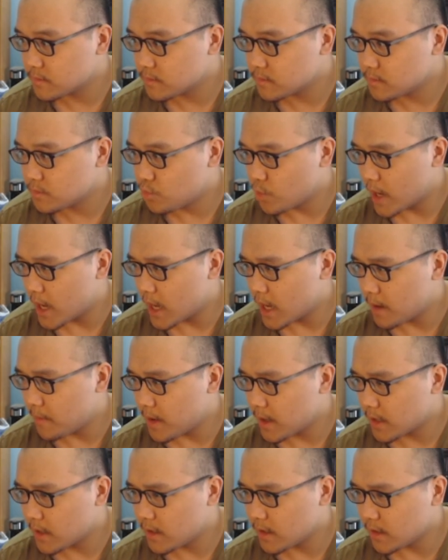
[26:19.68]
Wait,
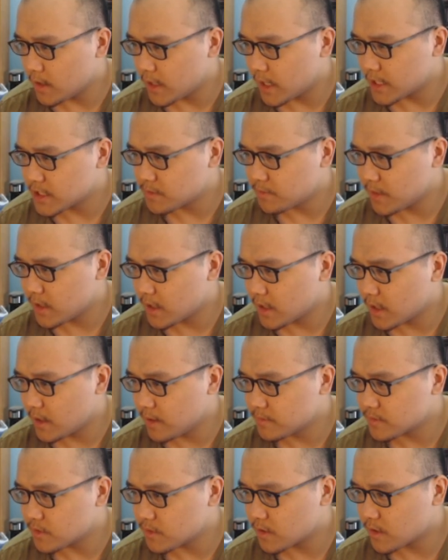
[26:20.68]
making it less
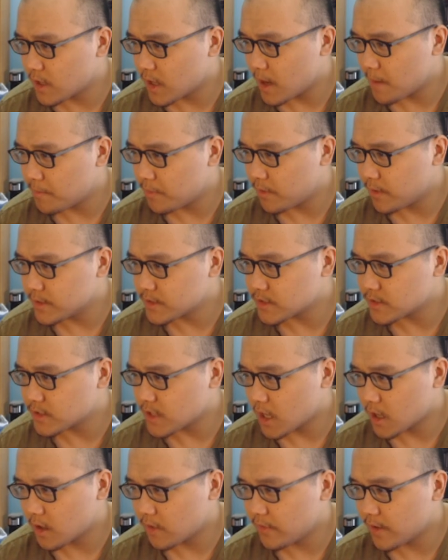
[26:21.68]
minigames to cap points in
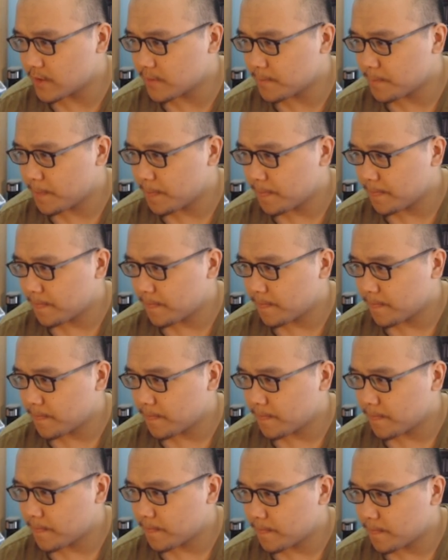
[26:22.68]
soccer event?
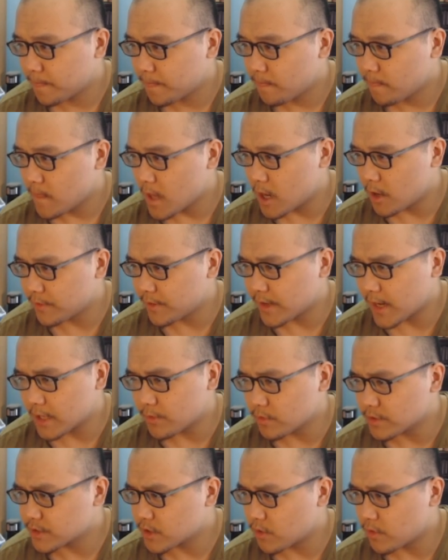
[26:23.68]
I don't think
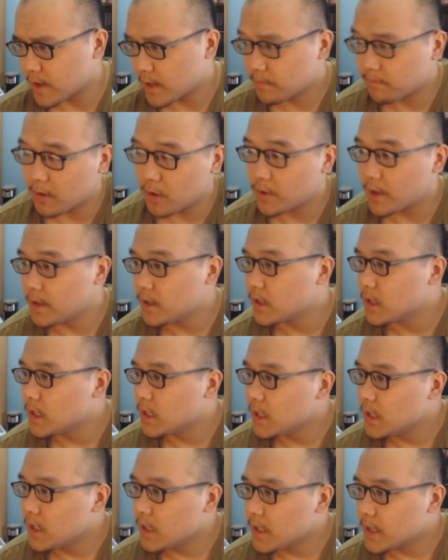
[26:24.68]
that was correct, but okay.
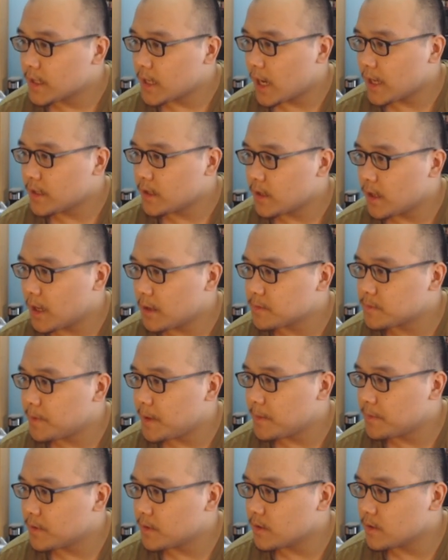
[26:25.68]
Kinda helped
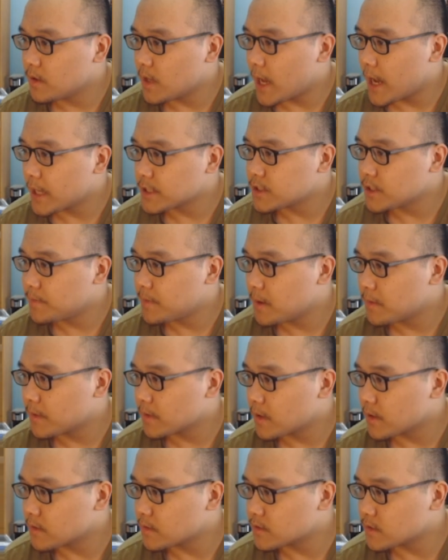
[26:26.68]
people actually be able to
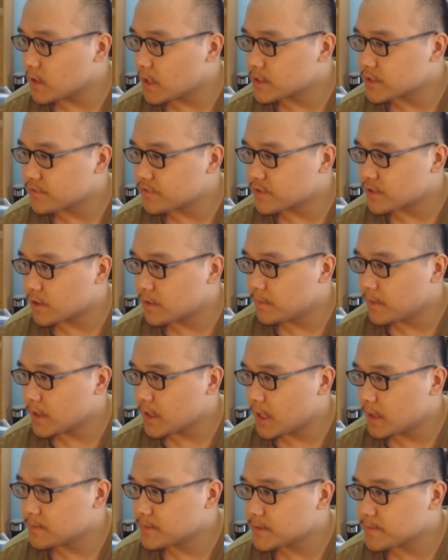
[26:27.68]
get into Legends of Return
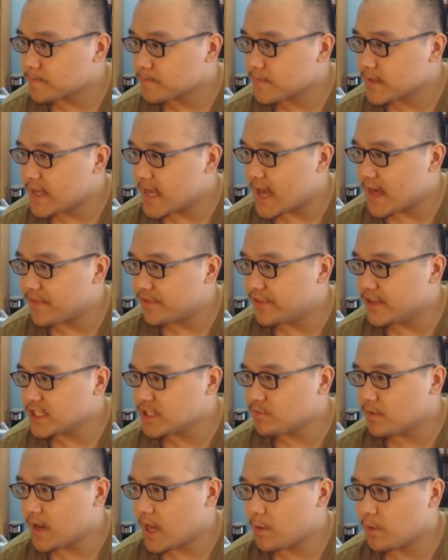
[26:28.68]
minigames. Yeah,
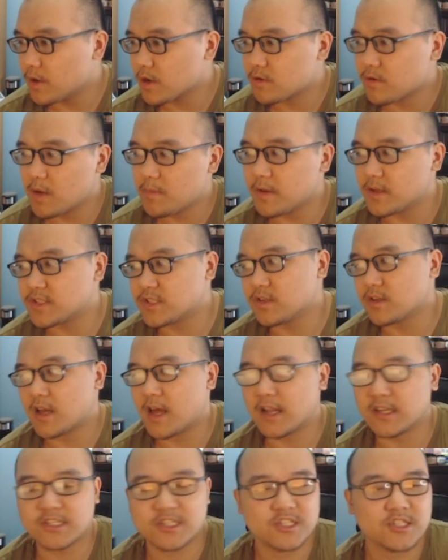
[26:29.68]
this one I will agree, but it still
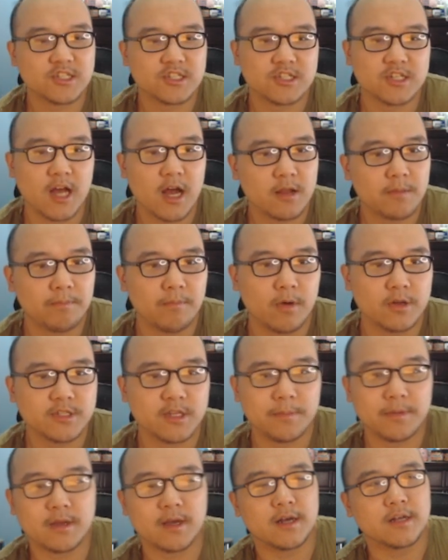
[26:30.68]
kinda sucked,
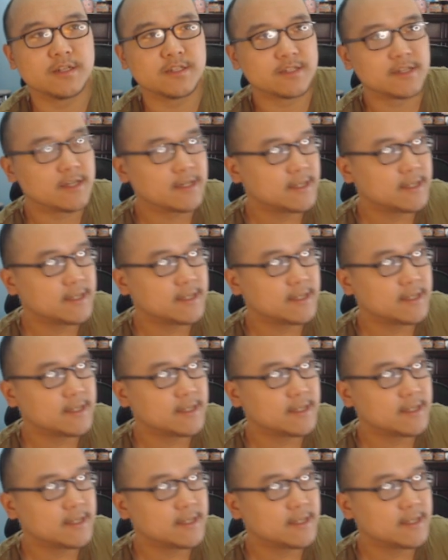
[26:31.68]
mostly because...